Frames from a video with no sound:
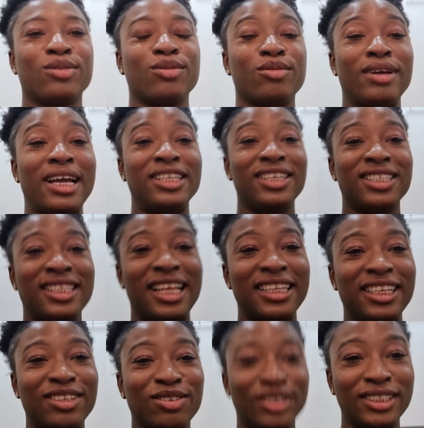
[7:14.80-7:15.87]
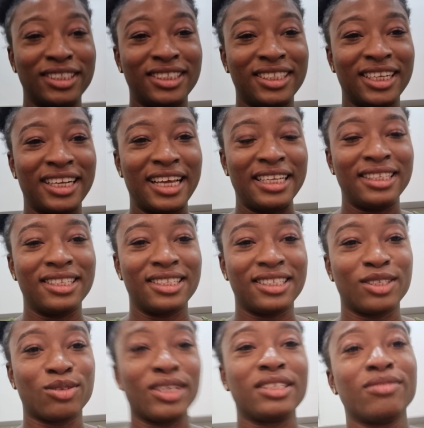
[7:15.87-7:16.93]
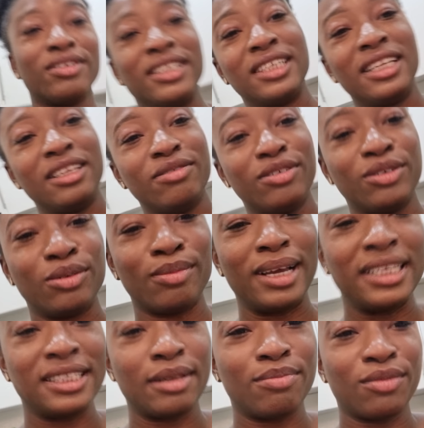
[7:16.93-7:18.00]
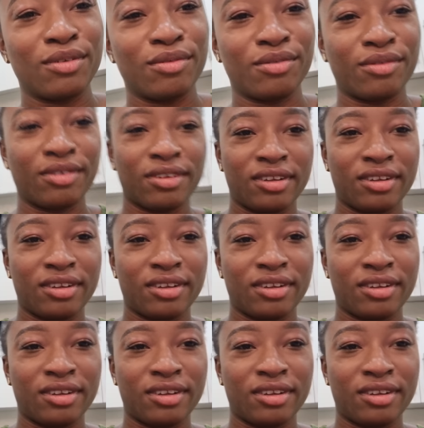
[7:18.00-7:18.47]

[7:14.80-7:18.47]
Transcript: to good i just landed on the chair like this it was even the living room i slept off